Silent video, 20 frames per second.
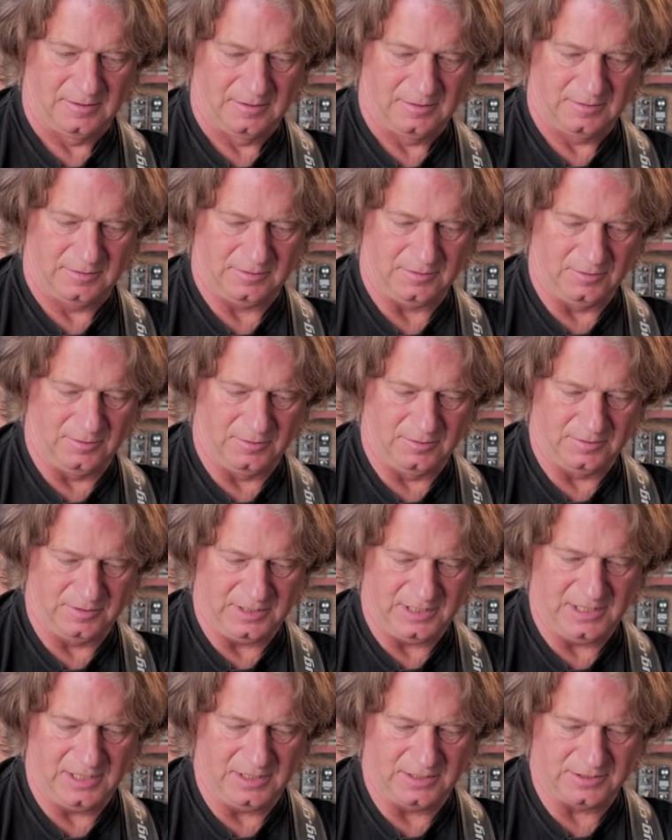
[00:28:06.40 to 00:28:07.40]
So
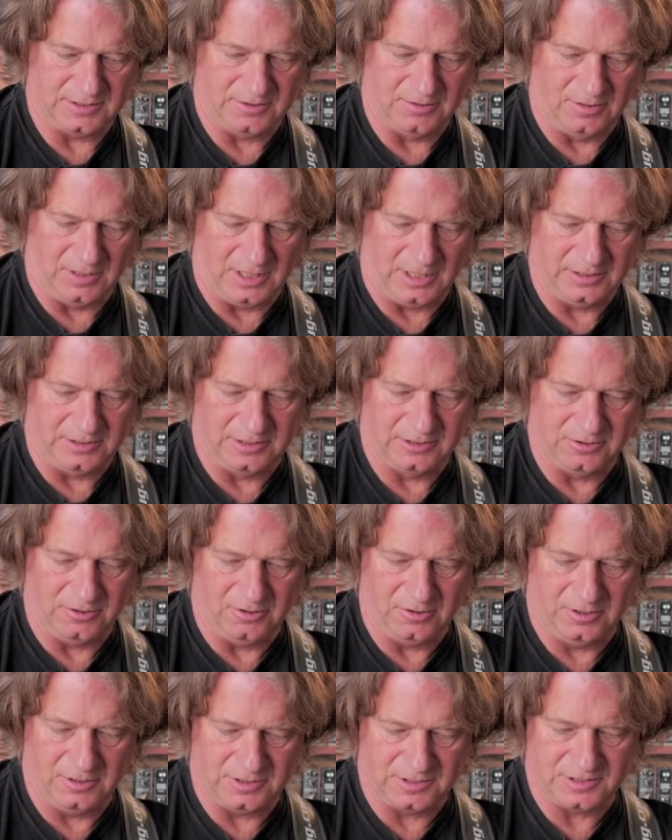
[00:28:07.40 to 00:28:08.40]
here's your 100
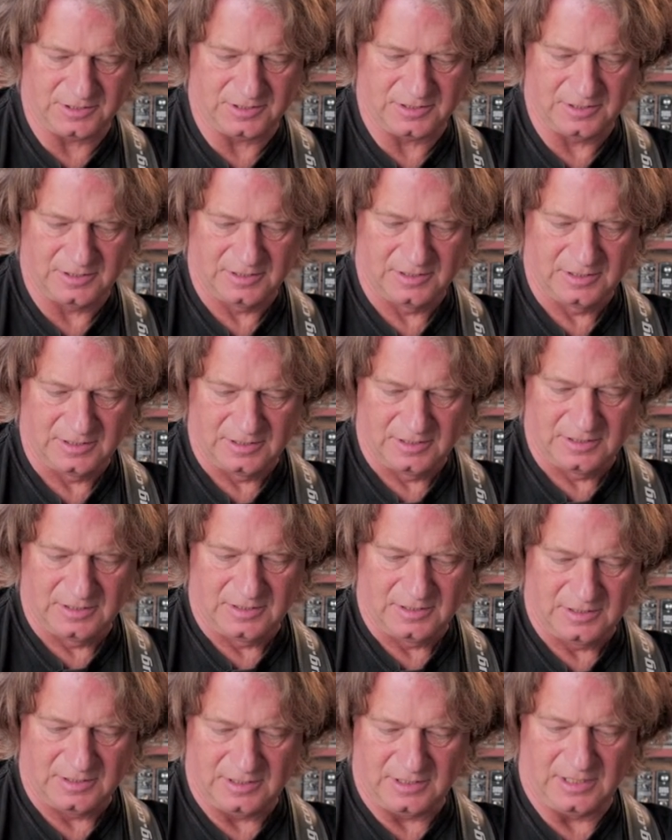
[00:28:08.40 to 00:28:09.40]
Hertz,
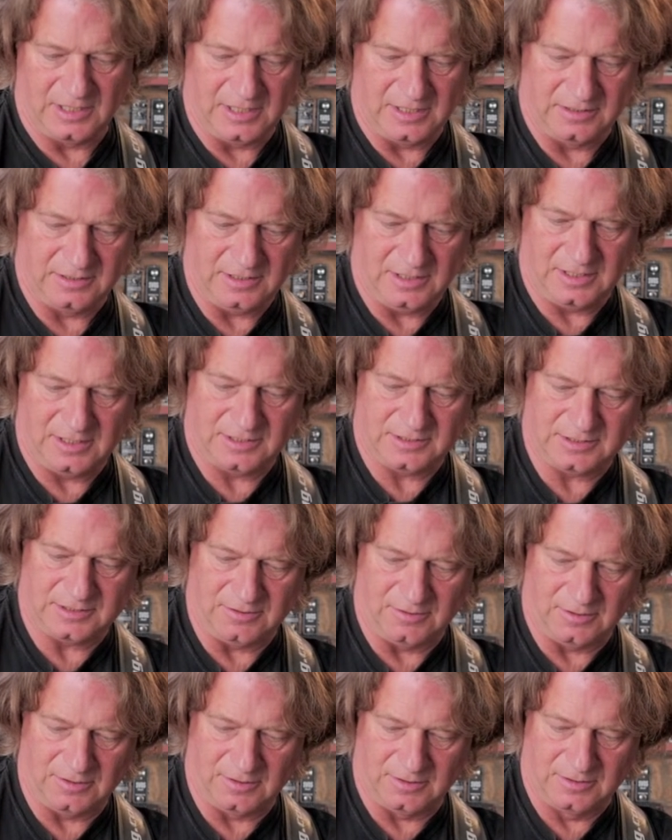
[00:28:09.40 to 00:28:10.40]
and there's
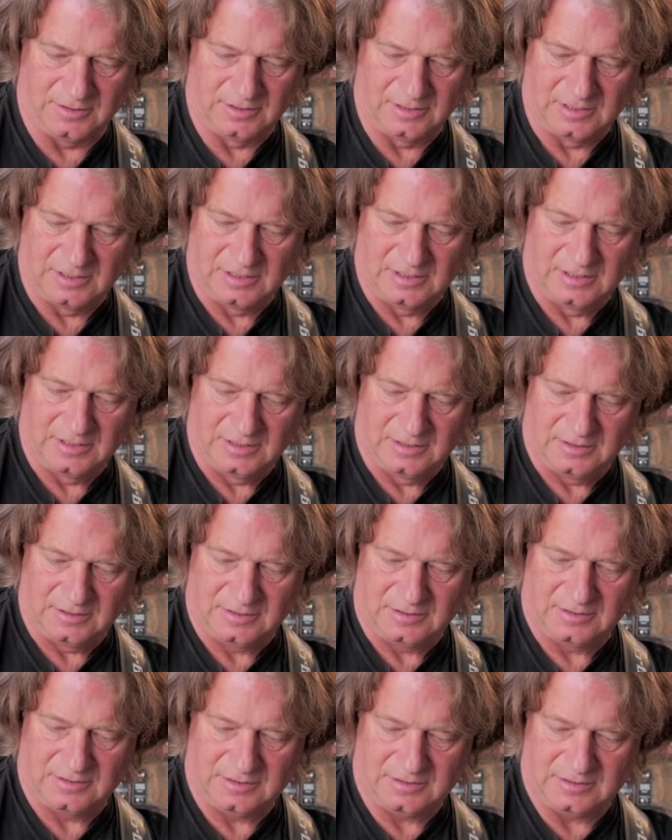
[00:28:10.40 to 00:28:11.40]
your
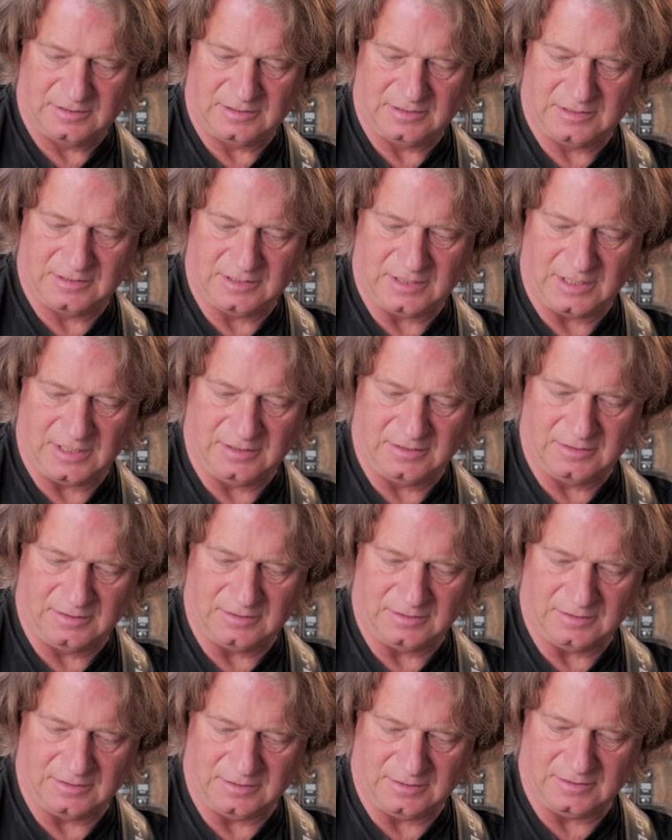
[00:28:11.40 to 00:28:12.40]

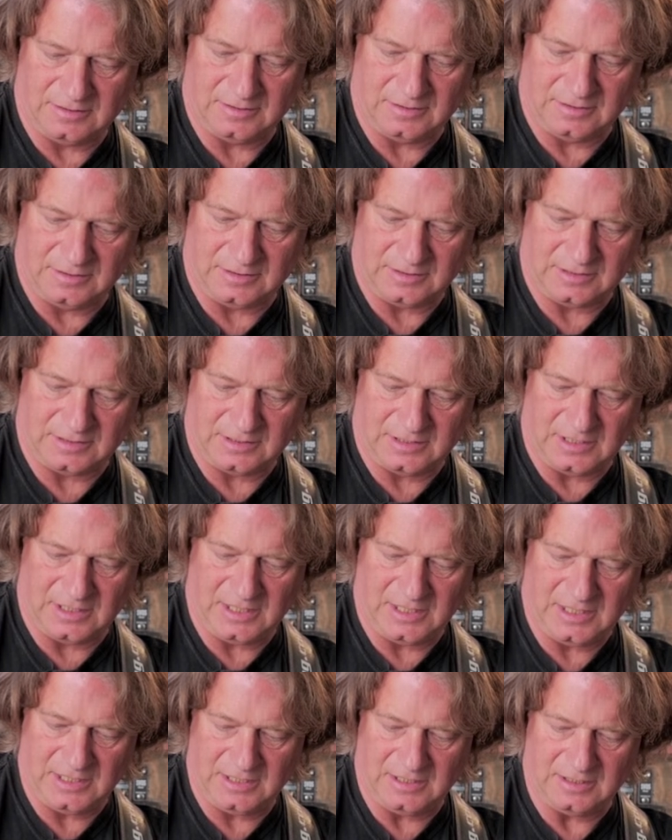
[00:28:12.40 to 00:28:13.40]

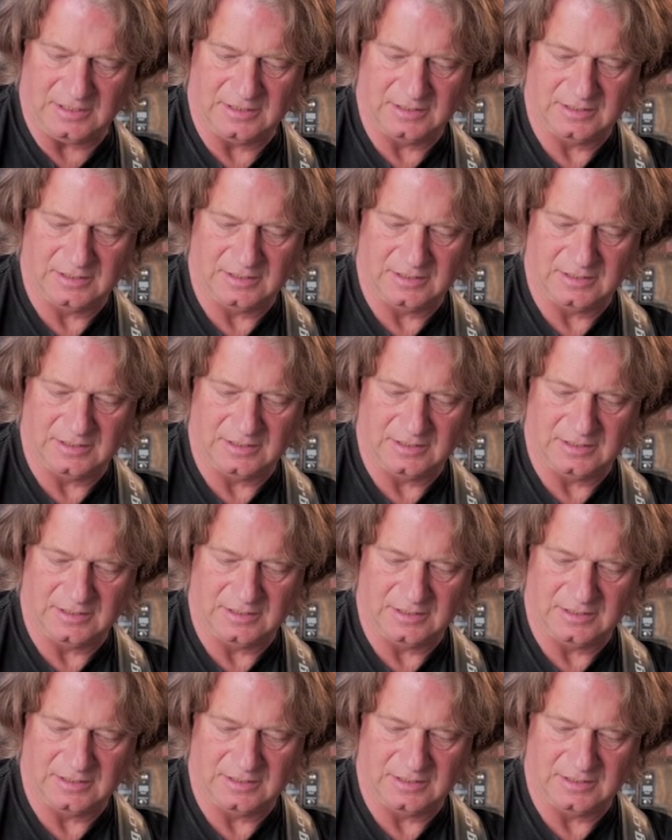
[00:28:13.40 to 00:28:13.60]
10K.